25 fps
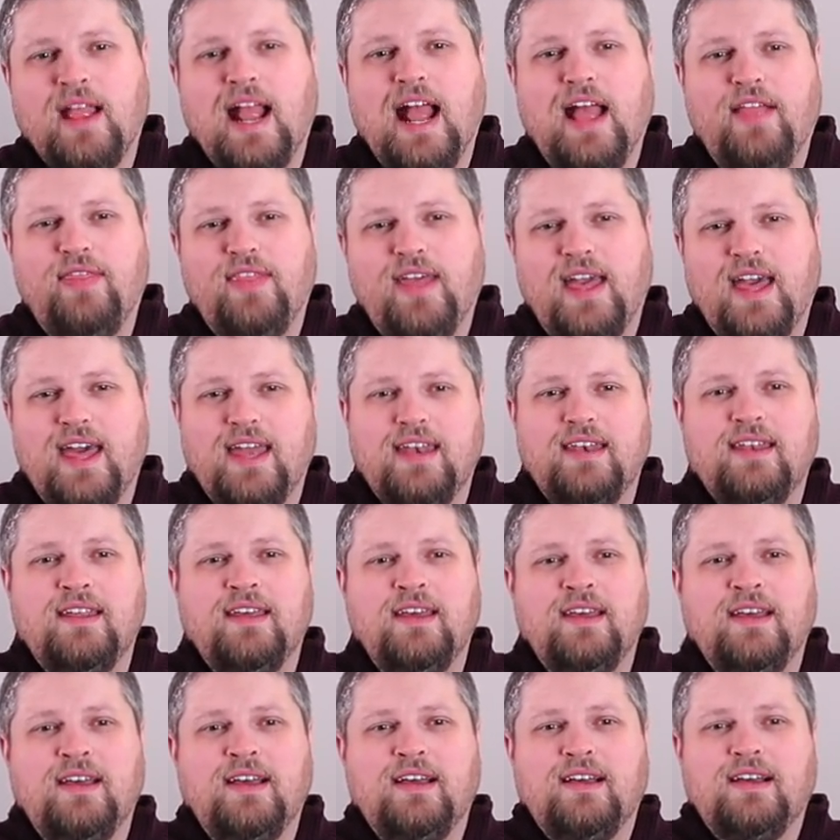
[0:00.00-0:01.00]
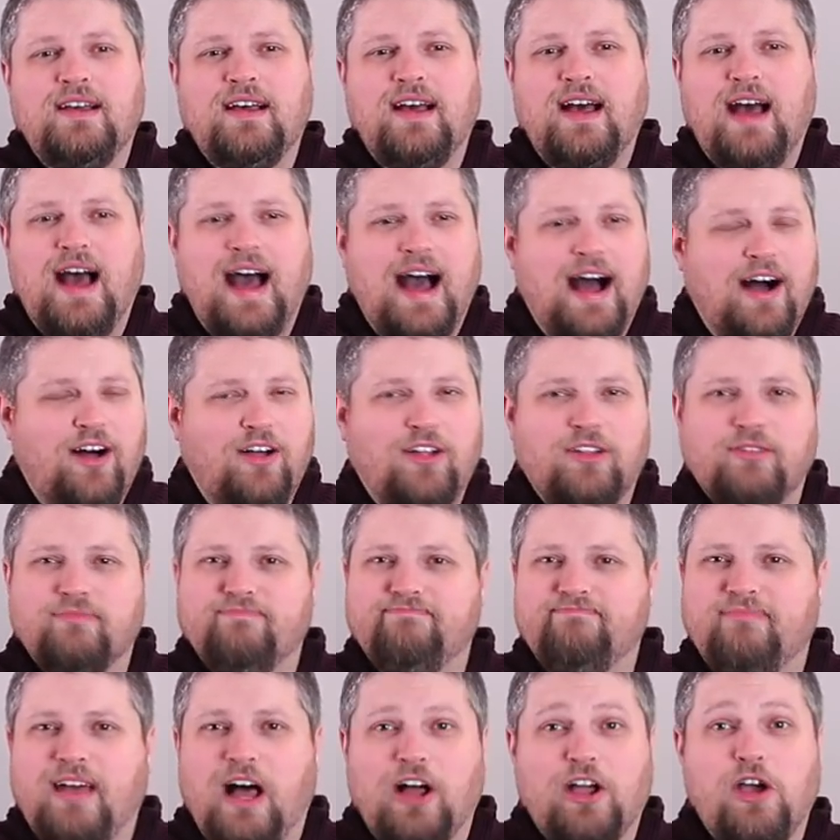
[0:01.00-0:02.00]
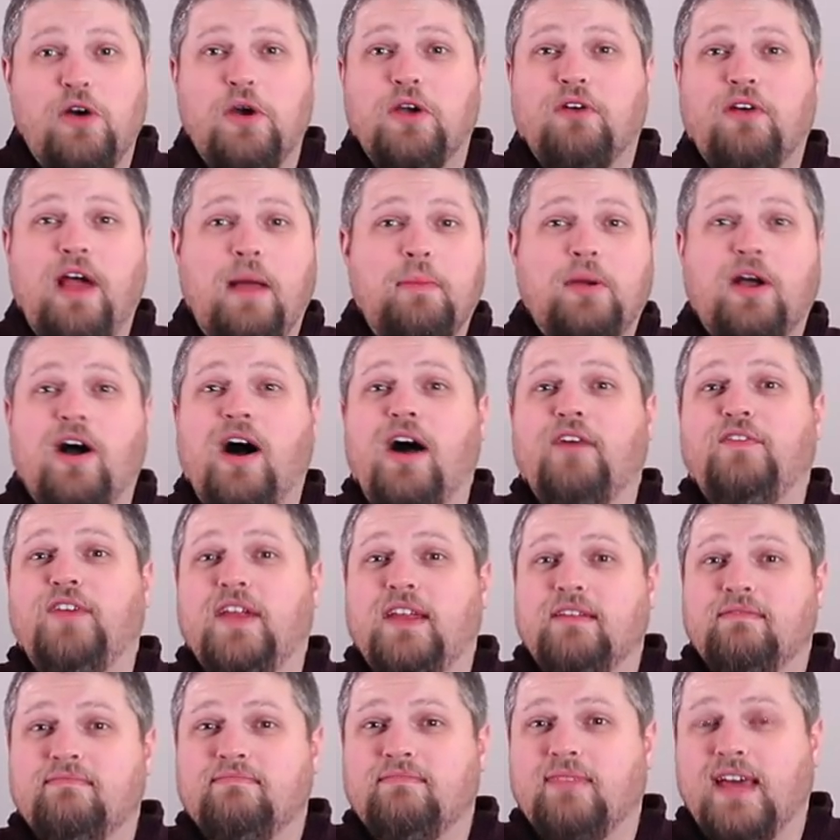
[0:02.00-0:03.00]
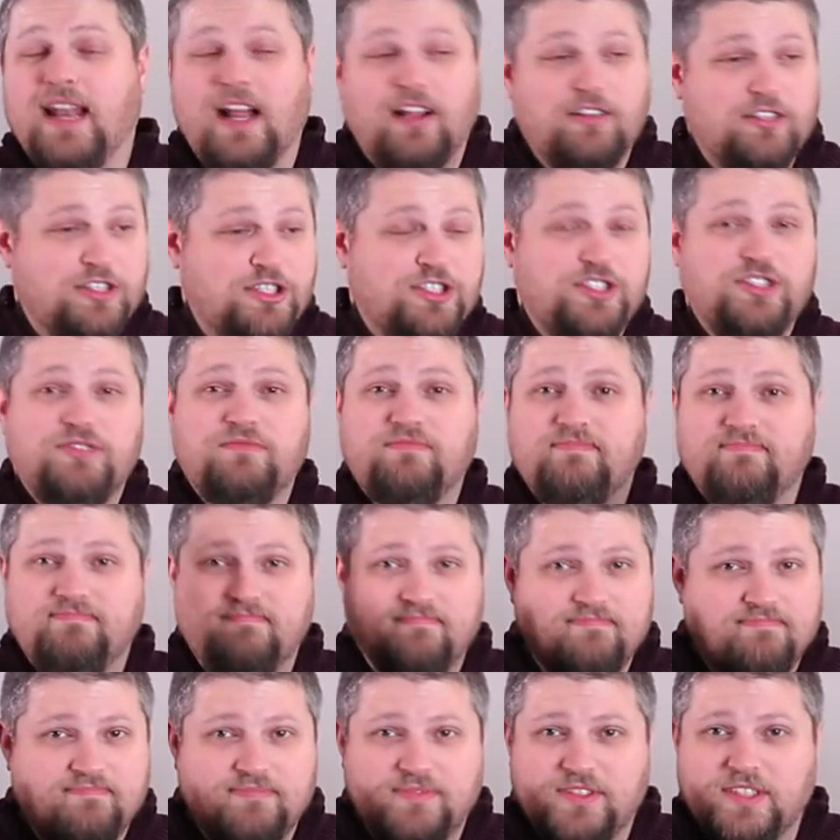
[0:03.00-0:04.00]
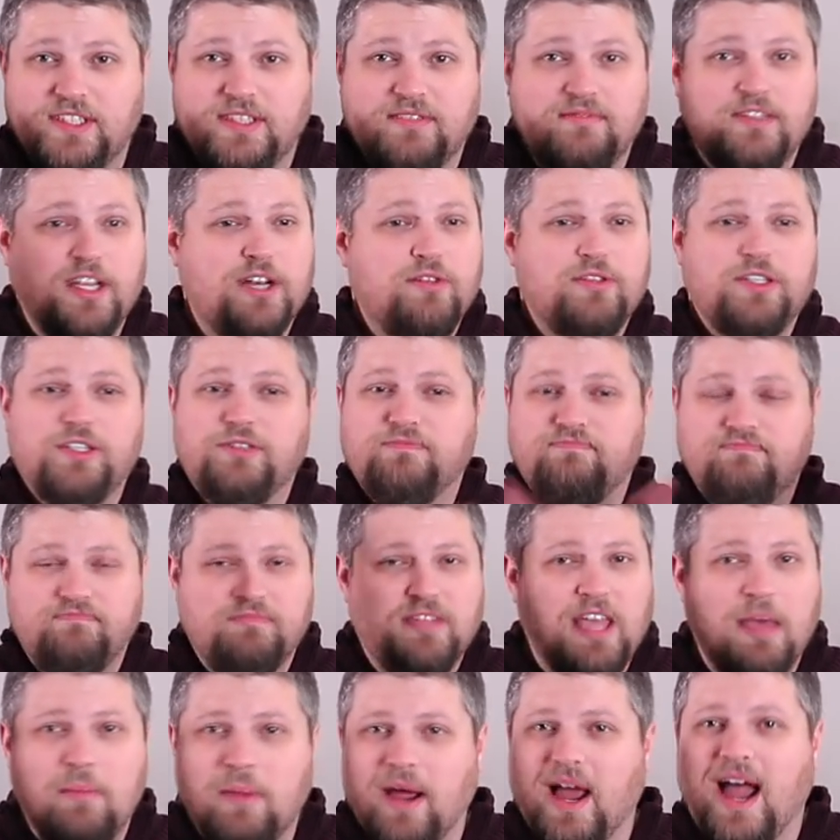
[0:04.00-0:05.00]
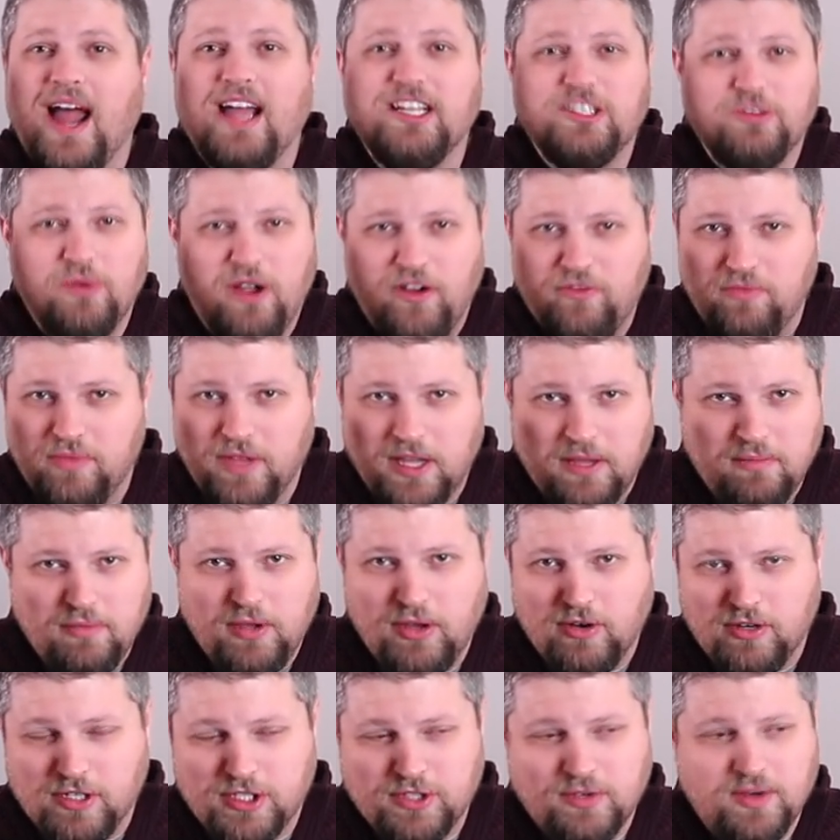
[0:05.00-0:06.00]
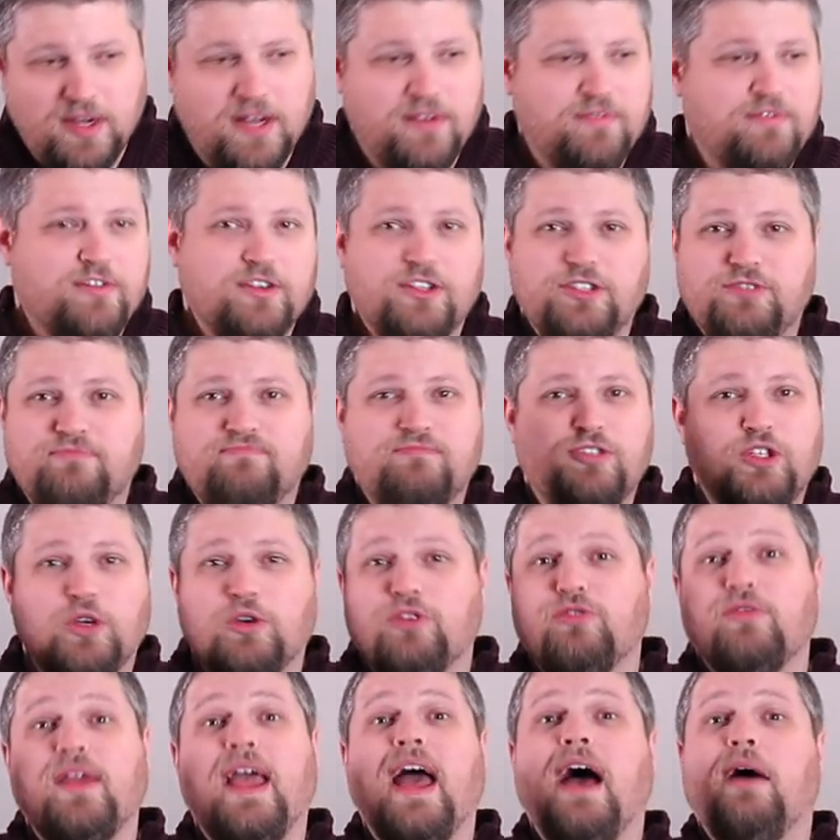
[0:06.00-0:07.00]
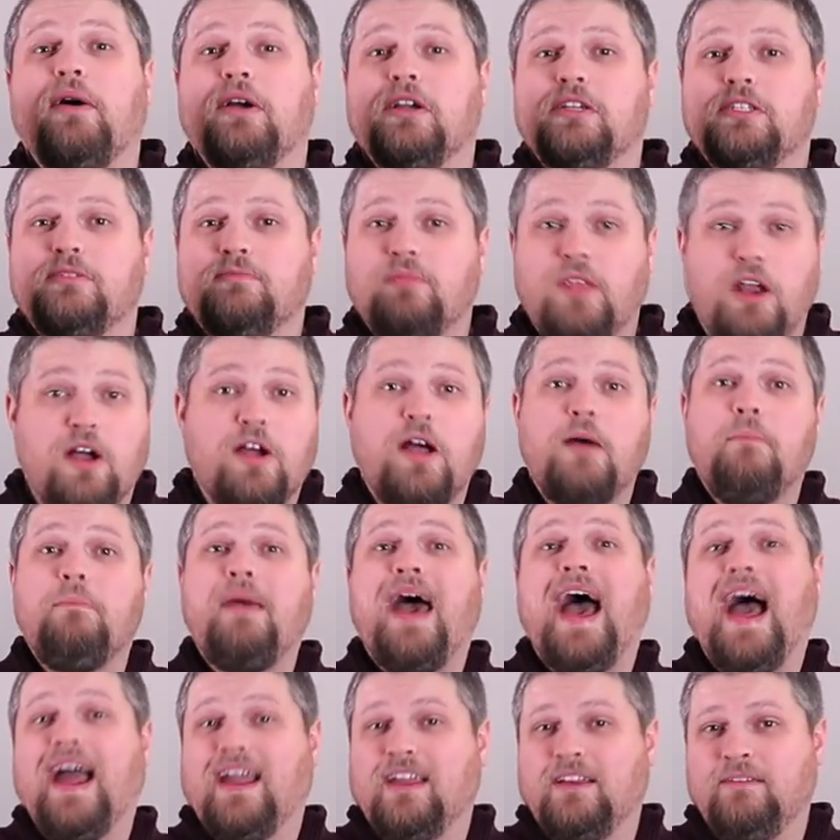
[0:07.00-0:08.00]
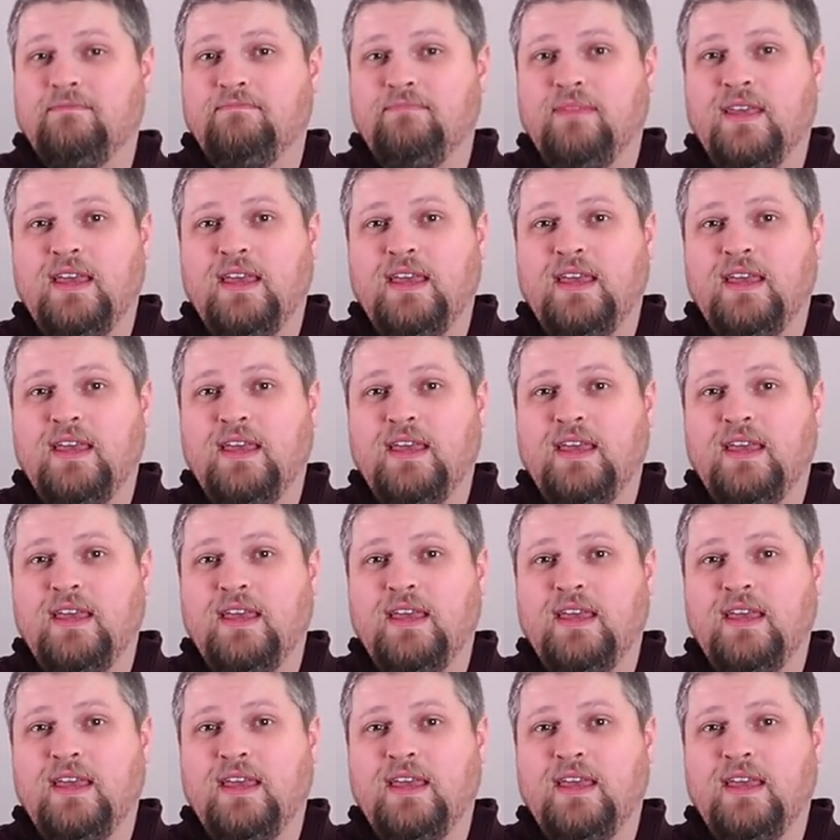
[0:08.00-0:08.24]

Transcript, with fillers: And then I'll, I'll go and grab coffee and I'll just, you know, just get my eyes away from the computer screen for two or three hours. Then I'll come back